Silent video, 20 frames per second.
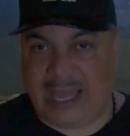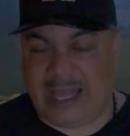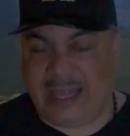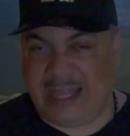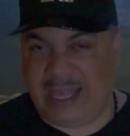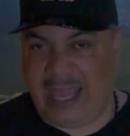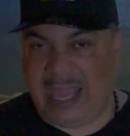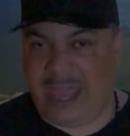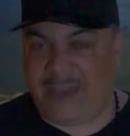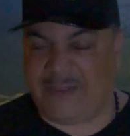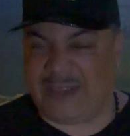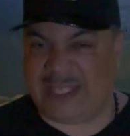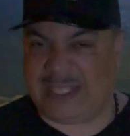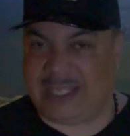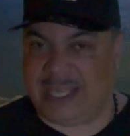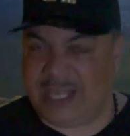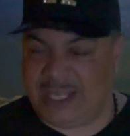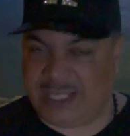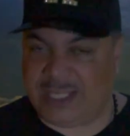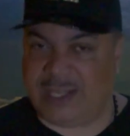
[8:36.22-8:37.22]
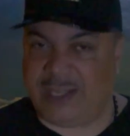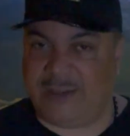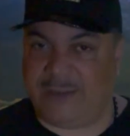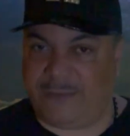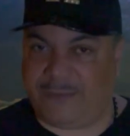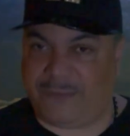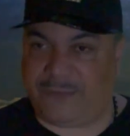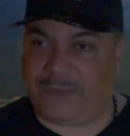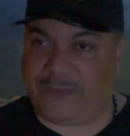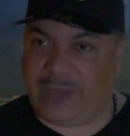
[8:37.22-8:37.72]
They have a sense
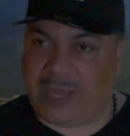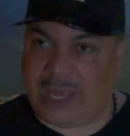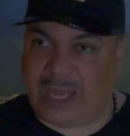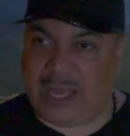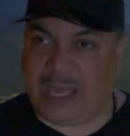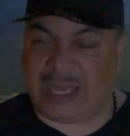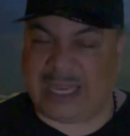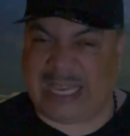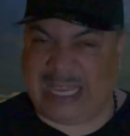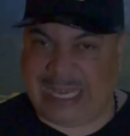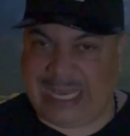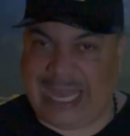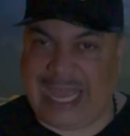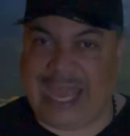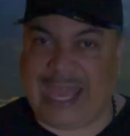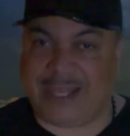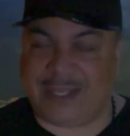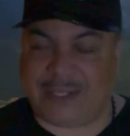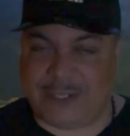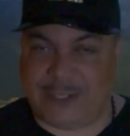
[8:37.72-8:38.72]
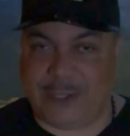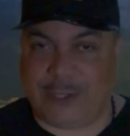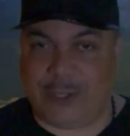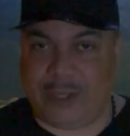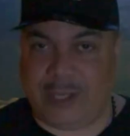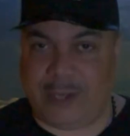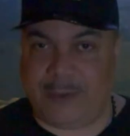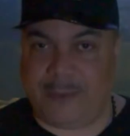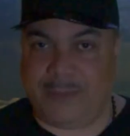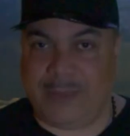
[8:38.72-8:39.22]
of class to
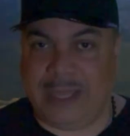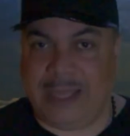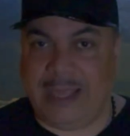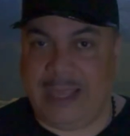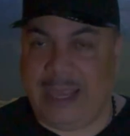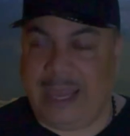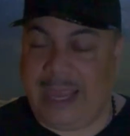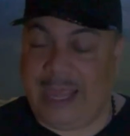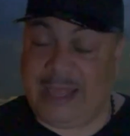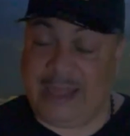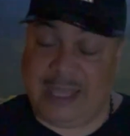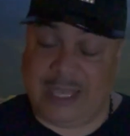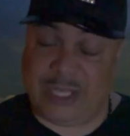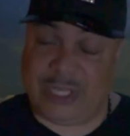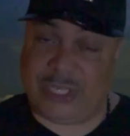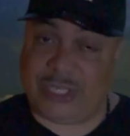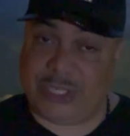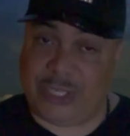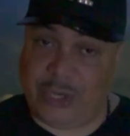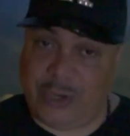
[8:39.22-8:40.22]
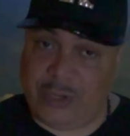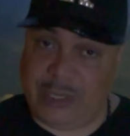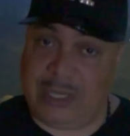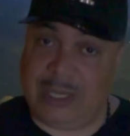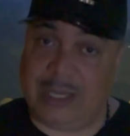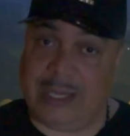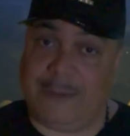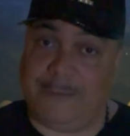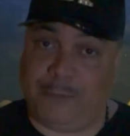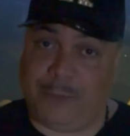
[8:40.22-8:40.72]
them, and they
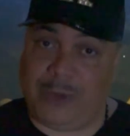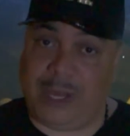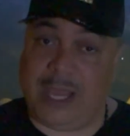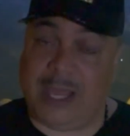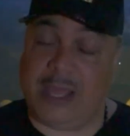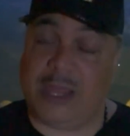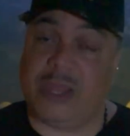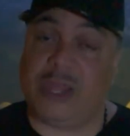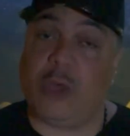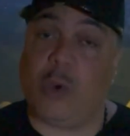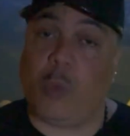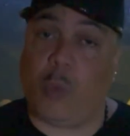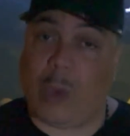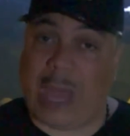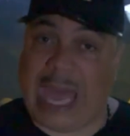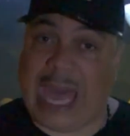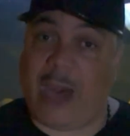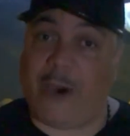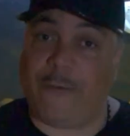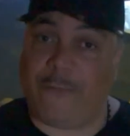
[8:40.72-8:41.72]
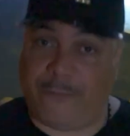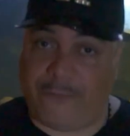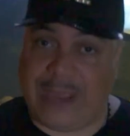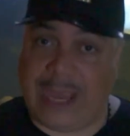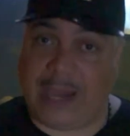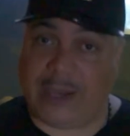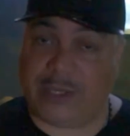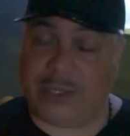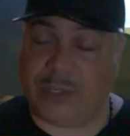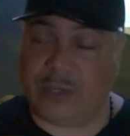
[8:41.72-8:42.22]
certainly bring the wow
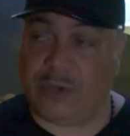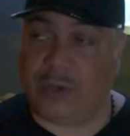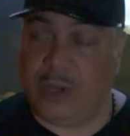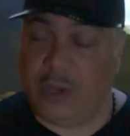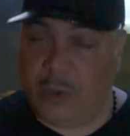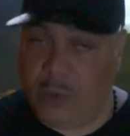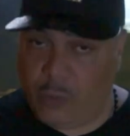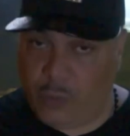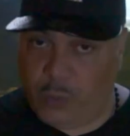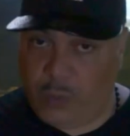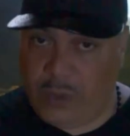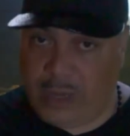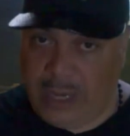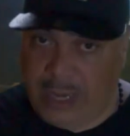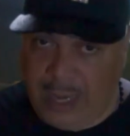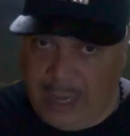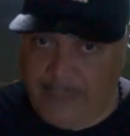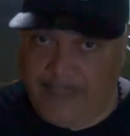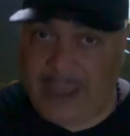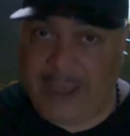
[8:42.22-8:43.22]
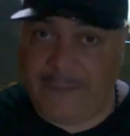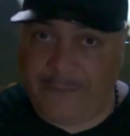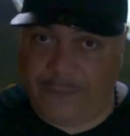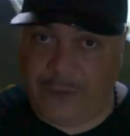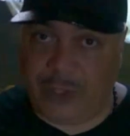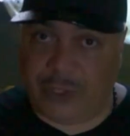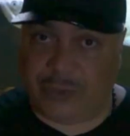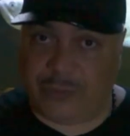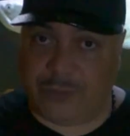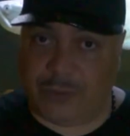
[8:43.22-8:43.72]
factor in my
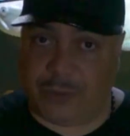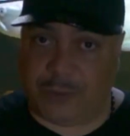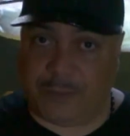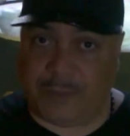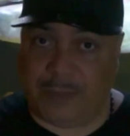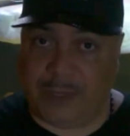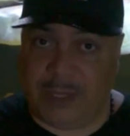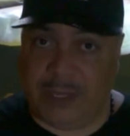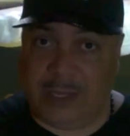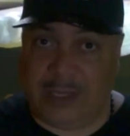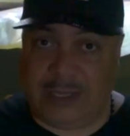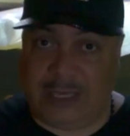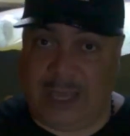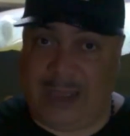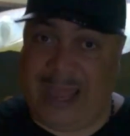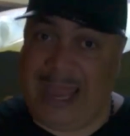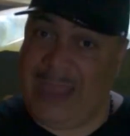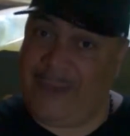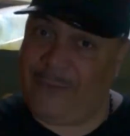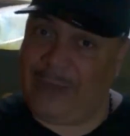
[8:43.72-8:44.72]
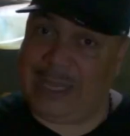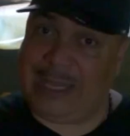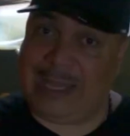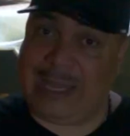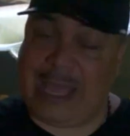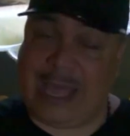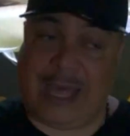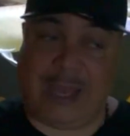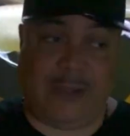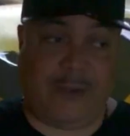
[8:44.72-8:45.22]
fish room. Now I have a
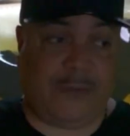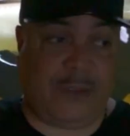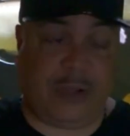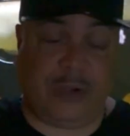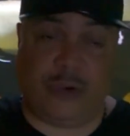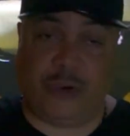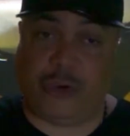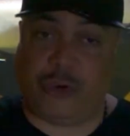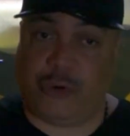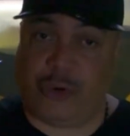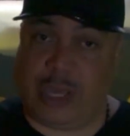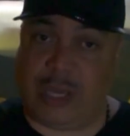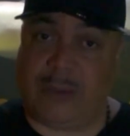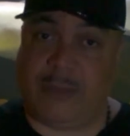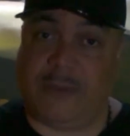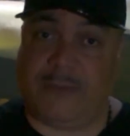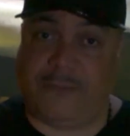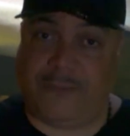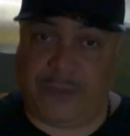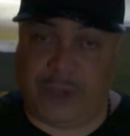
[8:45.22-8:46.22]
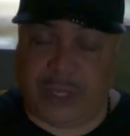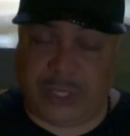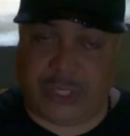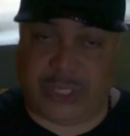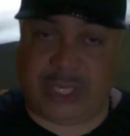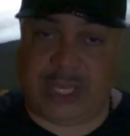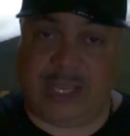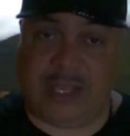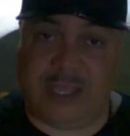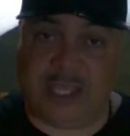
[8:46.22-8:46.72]
lot of incredible
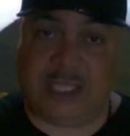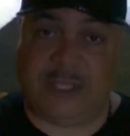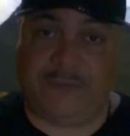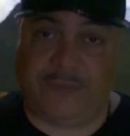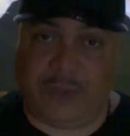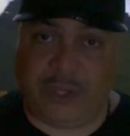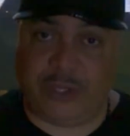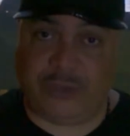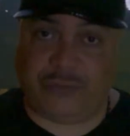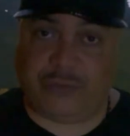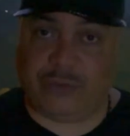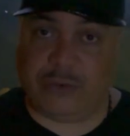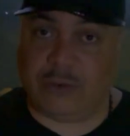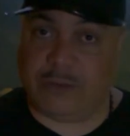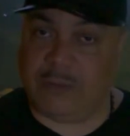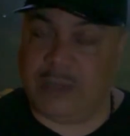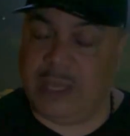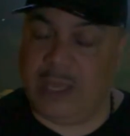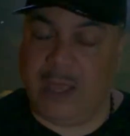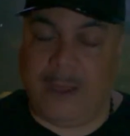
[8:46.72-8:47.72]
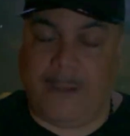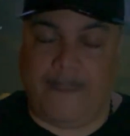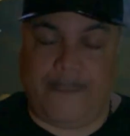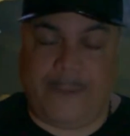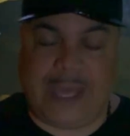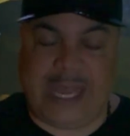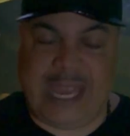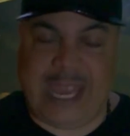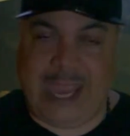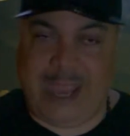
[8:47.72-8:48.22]
fish in this fish room,
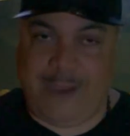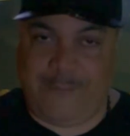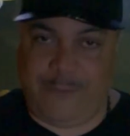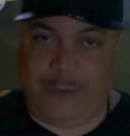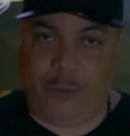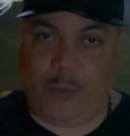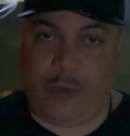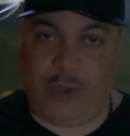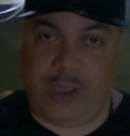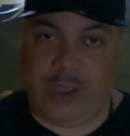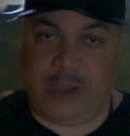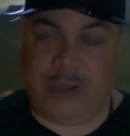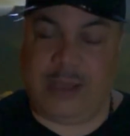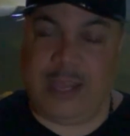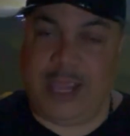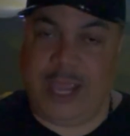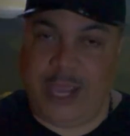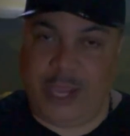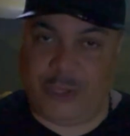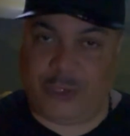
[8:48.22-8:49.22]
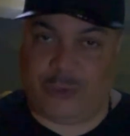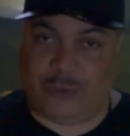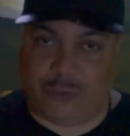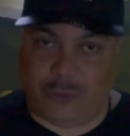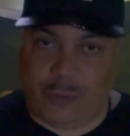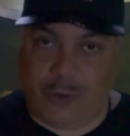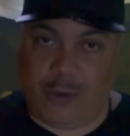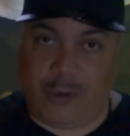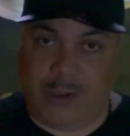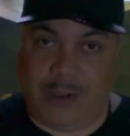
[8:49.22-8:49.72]
but everyone is
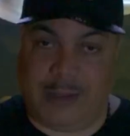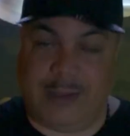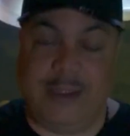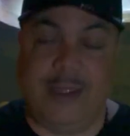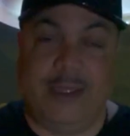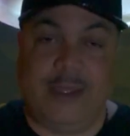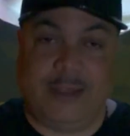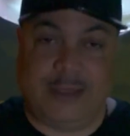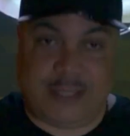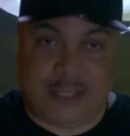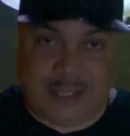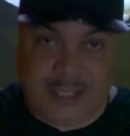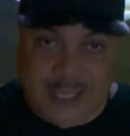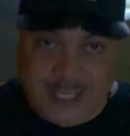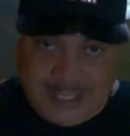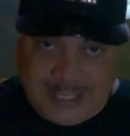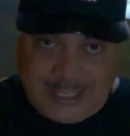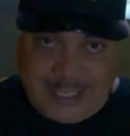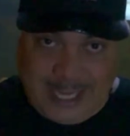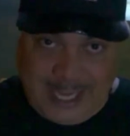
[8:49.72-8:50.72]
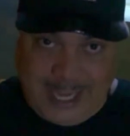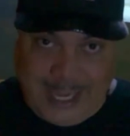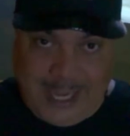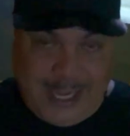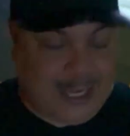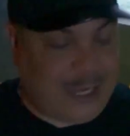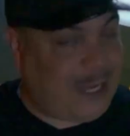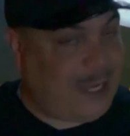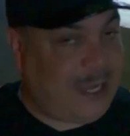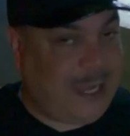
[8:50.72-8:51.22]
drawn to this
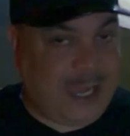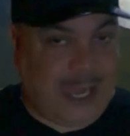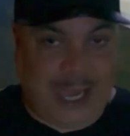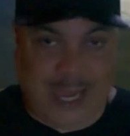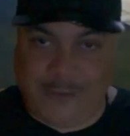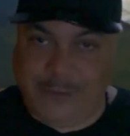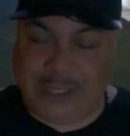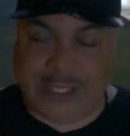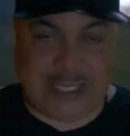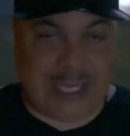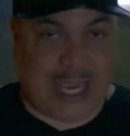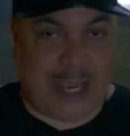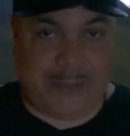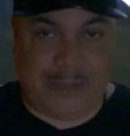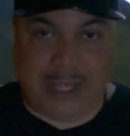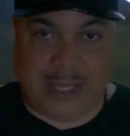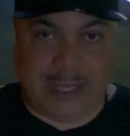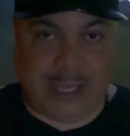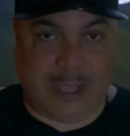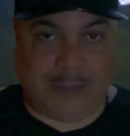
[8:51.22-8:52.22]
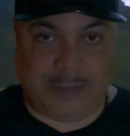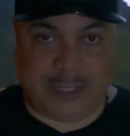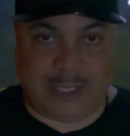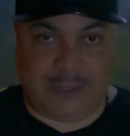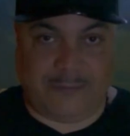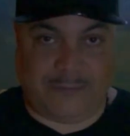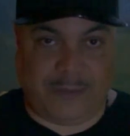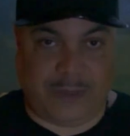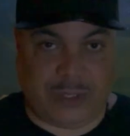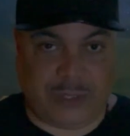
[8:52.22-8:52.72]
tank every time they come to
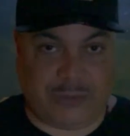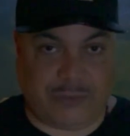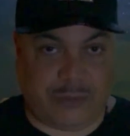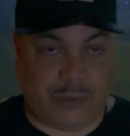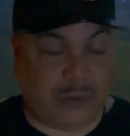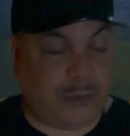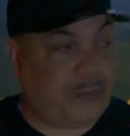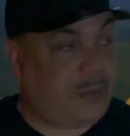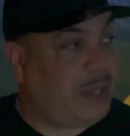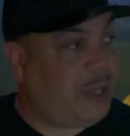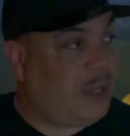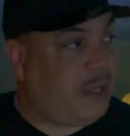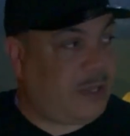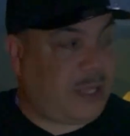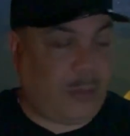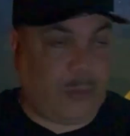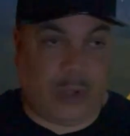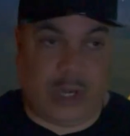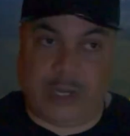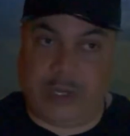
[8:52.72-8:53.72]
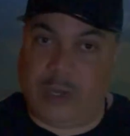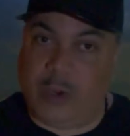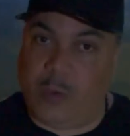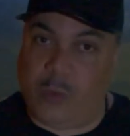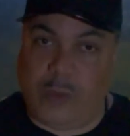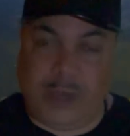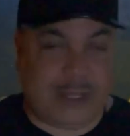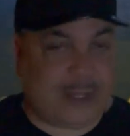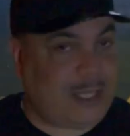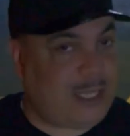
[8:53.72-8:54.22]
the fish room. They want to know
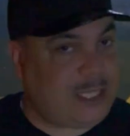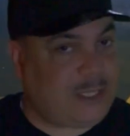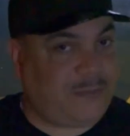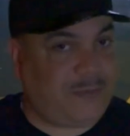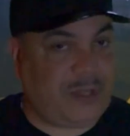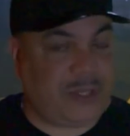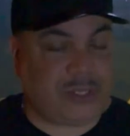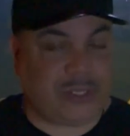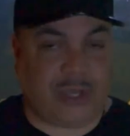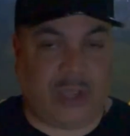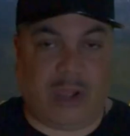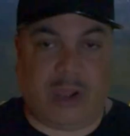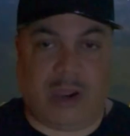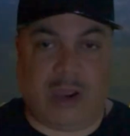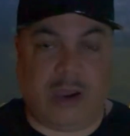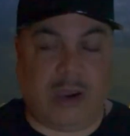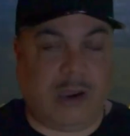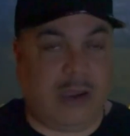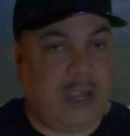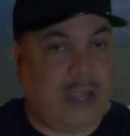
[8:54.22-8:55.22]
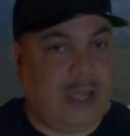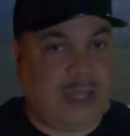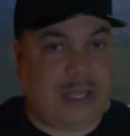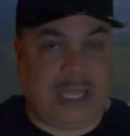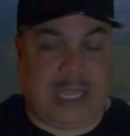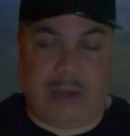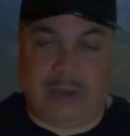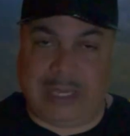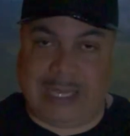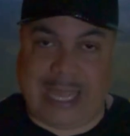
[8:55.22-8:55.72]
what these fish are.
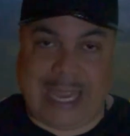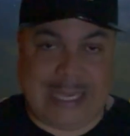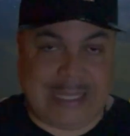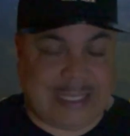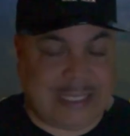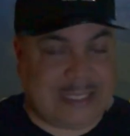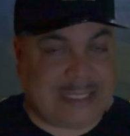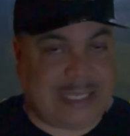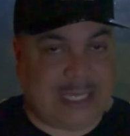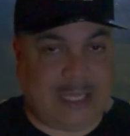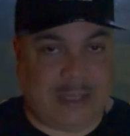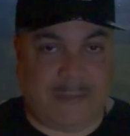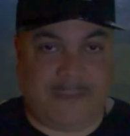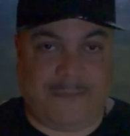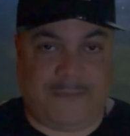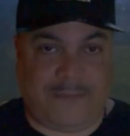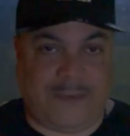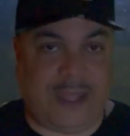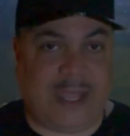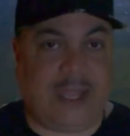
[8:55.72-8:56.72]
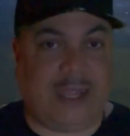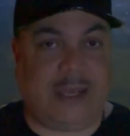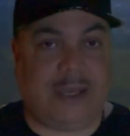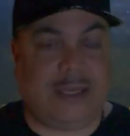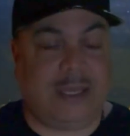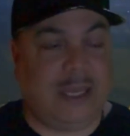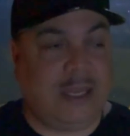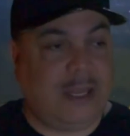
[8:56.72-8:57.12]
They like to see them fed.